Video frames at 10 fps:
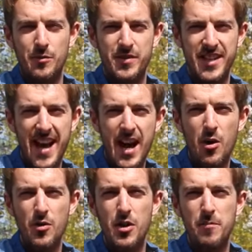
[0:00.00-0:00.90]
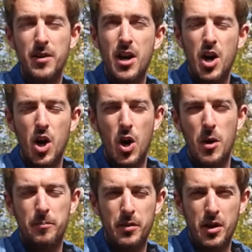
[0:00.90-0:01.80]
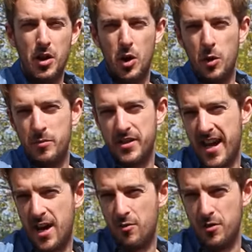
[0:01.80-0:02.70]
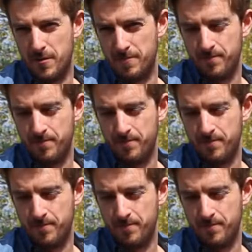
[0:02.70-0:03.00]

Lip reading: up, down, up, up, up, down.